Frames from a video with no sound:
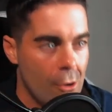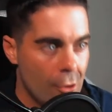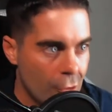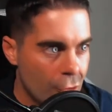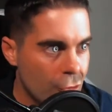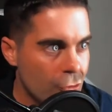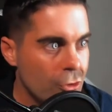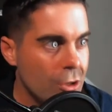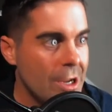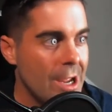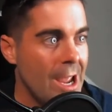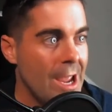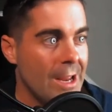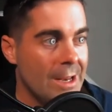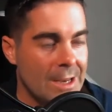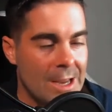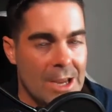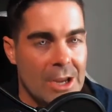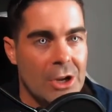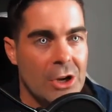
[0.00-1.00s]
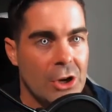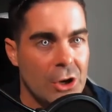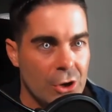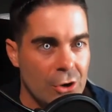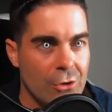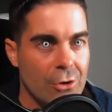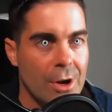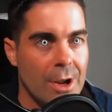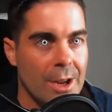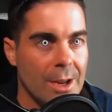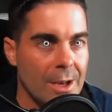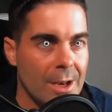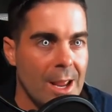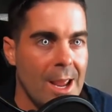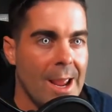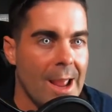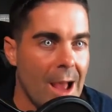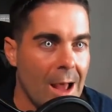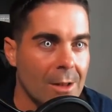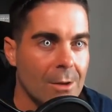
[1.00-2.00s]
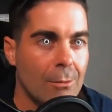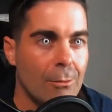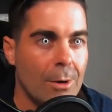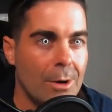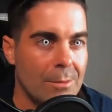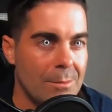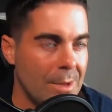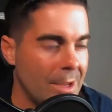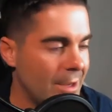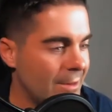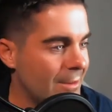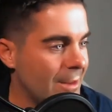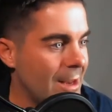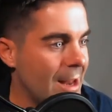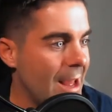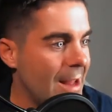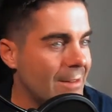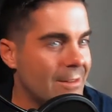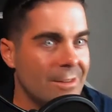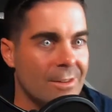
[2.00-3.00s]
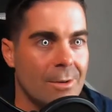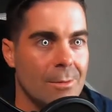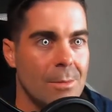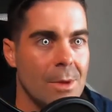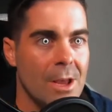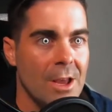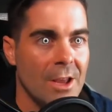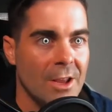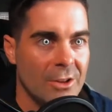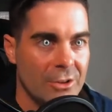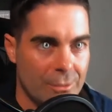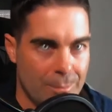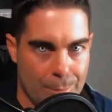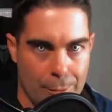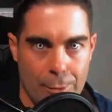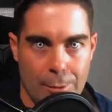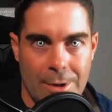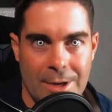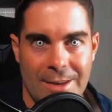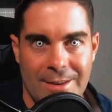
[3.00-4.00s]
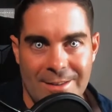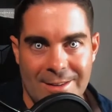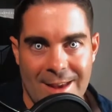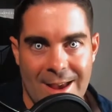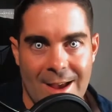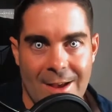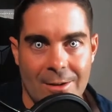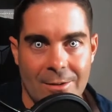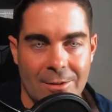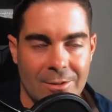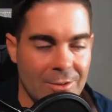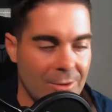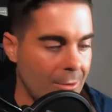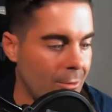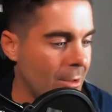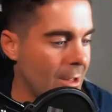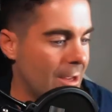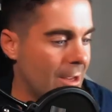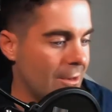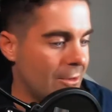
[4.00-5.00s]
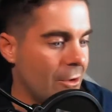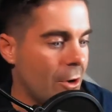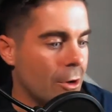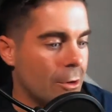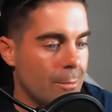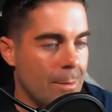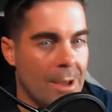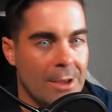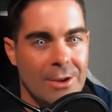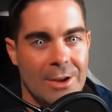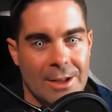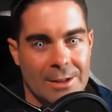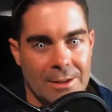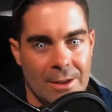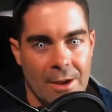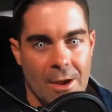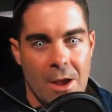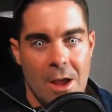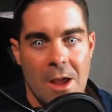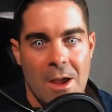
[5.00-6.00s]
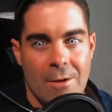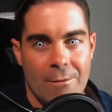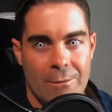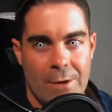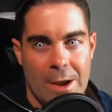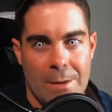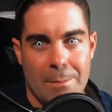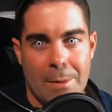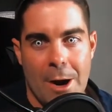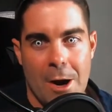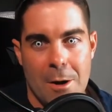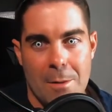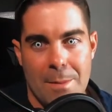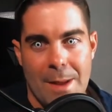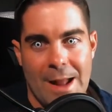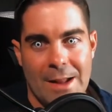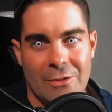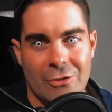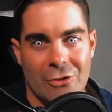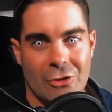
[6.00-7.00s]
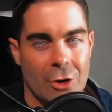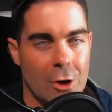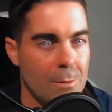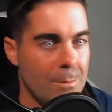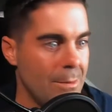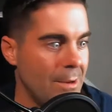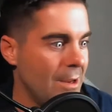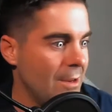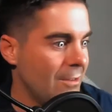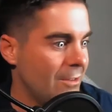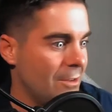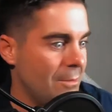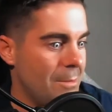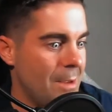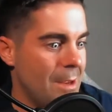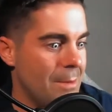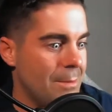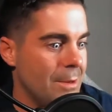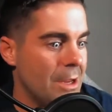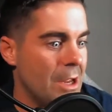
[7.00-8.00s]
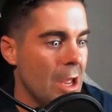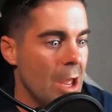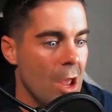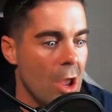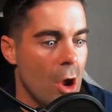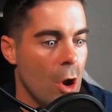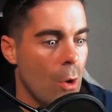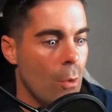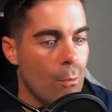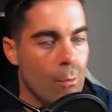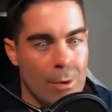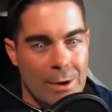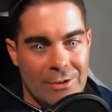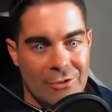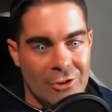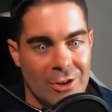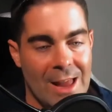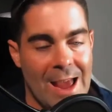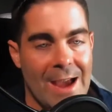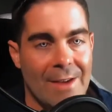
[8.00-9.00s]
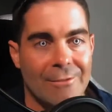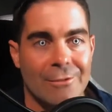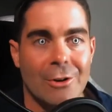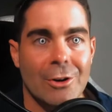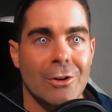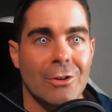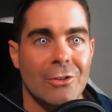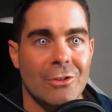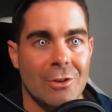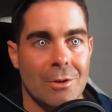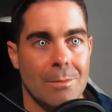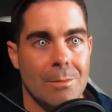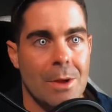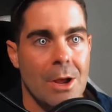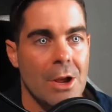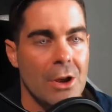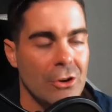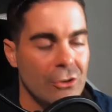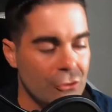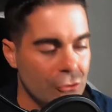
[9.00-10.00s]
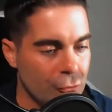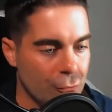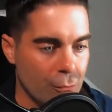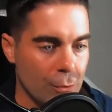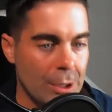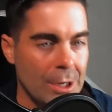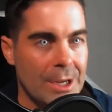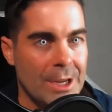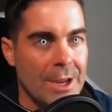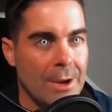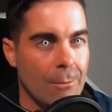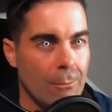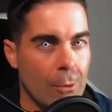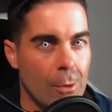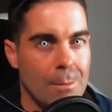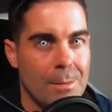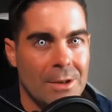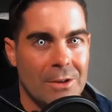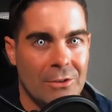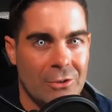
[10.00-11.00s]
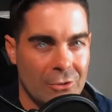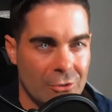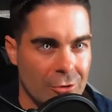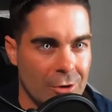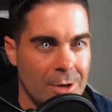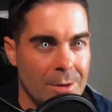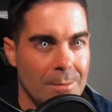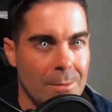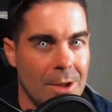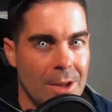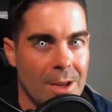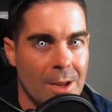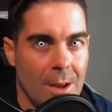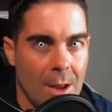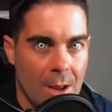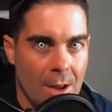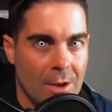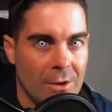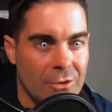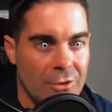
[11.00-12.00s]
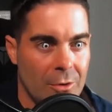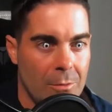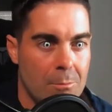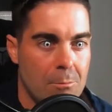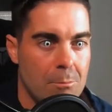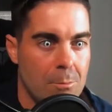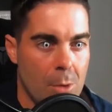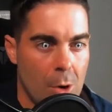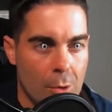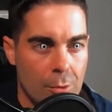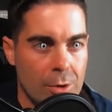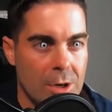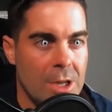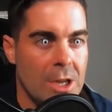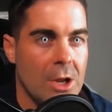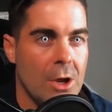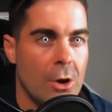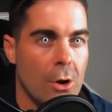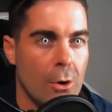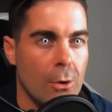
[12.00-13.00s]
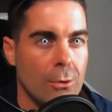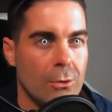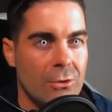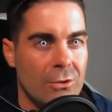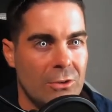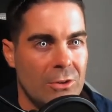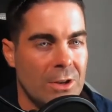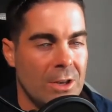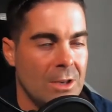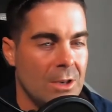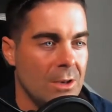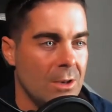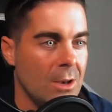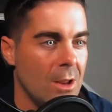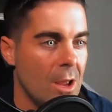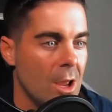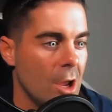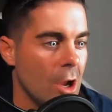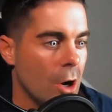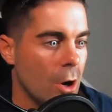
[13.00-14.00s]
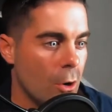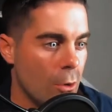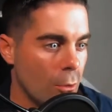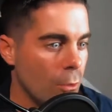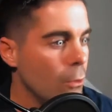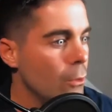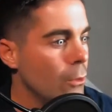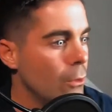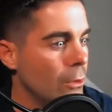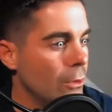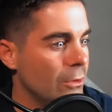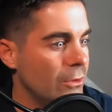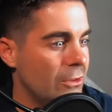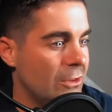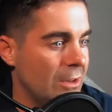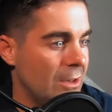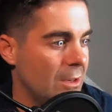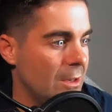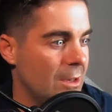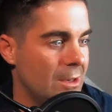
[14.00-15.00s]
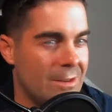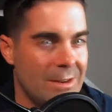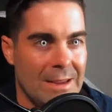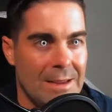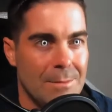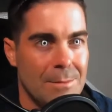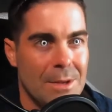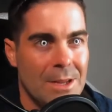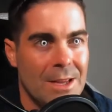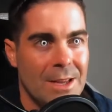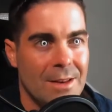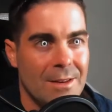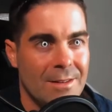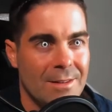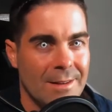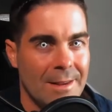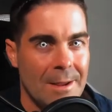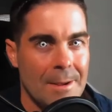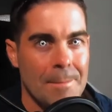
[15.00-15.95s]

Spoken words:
create and curate a Halloween mix. I'd add some spooky sounds. So like I talked about, you got the vampire bats chirping, so maybe witch laughter, some shrieking woman screaming, some moaning ghosts and ghouls and demons.